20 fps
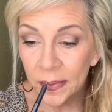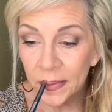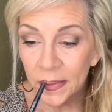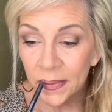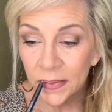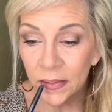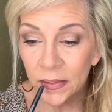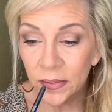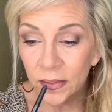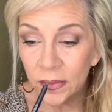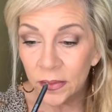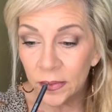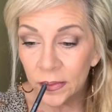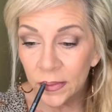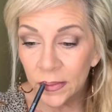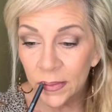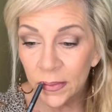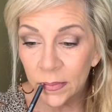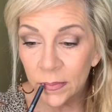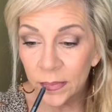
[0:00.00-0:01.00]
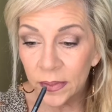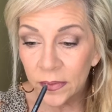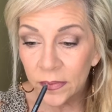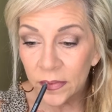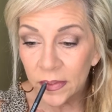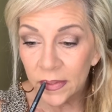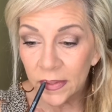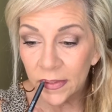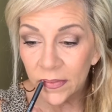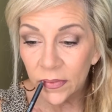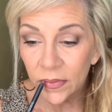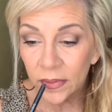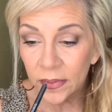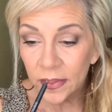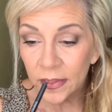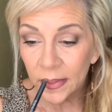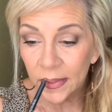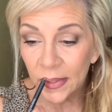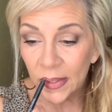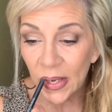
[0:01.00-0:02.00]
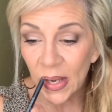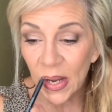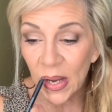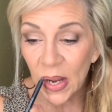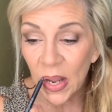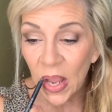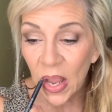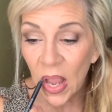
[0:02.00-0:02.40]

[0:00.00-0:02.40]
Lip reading: This is a little bit of a different technique